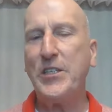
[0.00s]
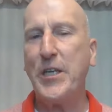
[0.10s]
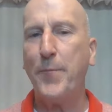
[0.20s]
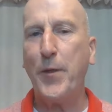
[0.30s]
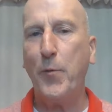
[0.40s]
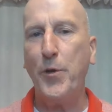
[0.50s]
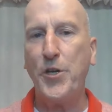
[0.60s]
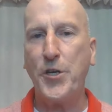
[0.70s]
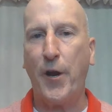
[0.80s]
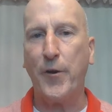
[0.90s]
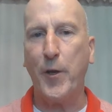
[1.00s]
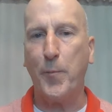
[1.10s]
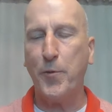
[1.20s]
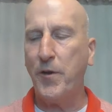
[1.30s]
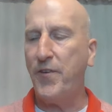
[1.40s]
is something we shared in a
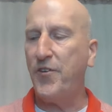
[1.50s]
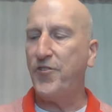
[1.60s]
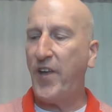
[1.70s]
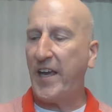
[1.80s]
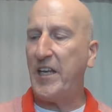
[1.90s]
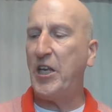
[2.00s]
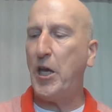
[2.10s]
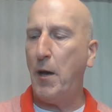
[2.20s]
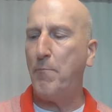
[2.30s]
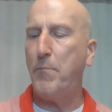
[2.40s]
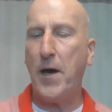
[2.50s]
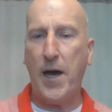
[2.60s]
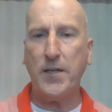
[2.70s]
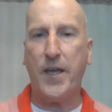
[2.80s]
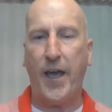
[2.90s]
previous Second Cup
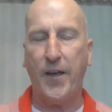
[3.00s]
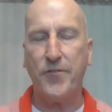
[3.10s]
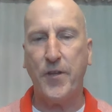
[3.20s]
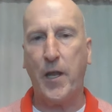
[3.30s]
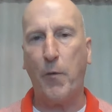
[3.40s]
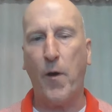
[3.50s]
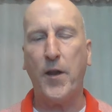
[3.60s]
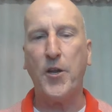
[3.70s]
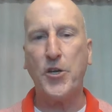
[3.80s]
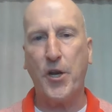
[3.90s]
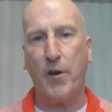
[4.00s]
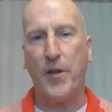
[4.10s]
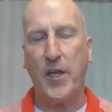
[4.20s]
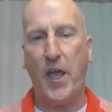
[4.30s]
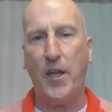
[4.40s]
podcast, and I wanted to share it
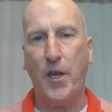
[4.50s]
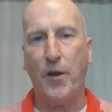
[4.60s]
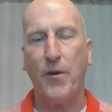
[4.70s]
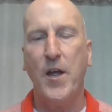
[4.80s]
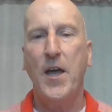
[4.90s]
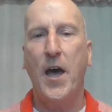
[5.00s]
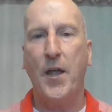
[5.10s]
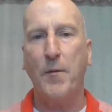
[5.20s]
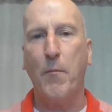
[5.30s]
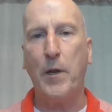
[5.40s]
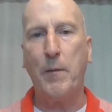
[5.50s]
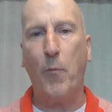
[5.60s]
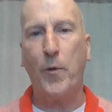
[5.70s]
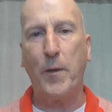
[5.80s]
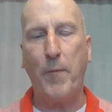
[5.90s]
again here on the Monday
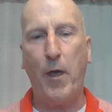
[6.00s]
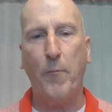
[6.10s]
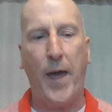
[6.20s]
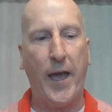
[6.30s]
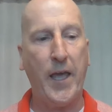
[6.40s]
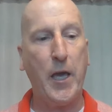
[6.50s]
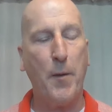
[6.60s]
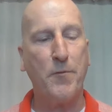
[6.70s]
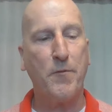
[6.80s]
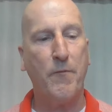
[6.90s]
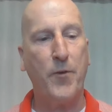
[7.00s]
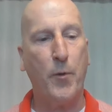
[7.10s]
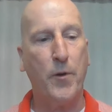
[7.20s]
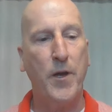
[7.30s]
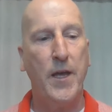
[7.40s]
Morning Mailbag. It comes from
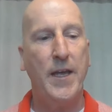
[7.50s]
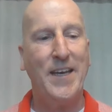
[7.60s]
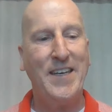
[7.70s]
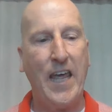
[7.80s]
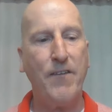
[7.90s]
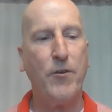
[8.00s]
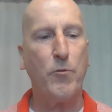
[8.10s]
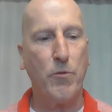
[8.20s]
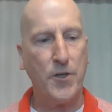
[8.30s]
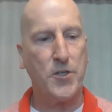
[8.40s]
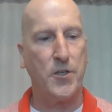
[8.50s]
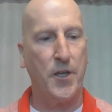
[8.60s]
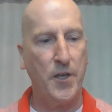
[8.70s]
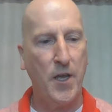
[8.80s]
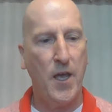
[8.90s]
viewer David
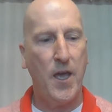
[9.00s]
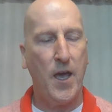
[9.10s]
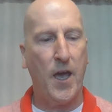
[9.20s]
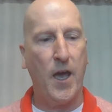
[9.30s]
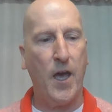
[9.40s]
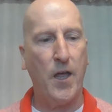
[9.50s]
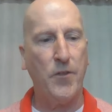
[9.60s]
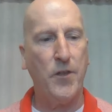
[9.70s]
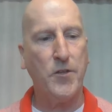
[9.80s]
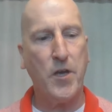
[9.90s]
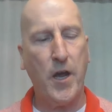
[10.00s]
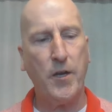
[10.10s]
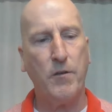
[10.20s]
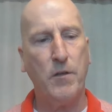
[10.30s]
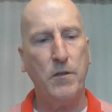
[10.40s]
Richland, and the
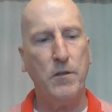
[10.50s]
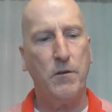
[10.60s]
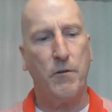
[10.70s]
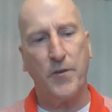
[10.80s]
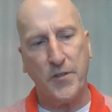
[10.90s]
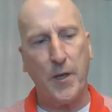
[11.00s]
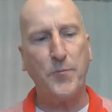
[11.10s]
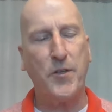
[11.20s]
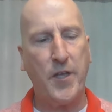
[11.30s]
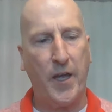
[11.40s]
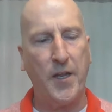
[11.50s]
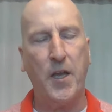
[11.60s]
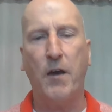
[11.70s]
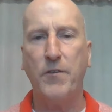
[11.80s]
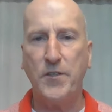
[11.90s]
title or the subject
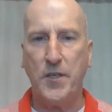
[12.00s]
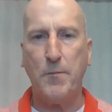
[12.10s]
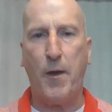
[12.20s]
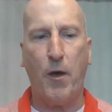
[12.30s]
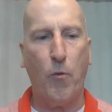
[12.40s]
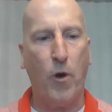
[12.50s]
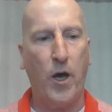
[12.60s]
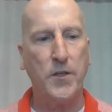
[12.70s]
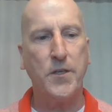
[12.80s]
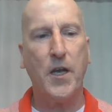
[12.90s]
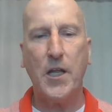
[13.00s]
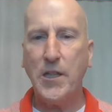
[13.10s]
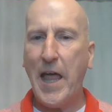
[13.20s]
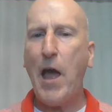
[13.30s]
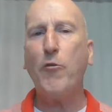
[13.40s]
heading of his email was
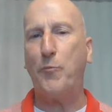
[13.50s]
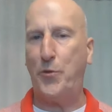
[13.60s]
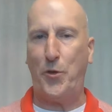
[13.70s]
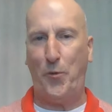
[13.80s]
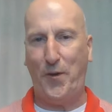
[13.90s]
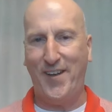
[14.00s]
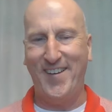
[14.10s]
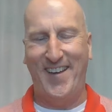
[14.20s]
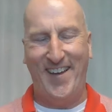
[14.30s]
Clown Puke.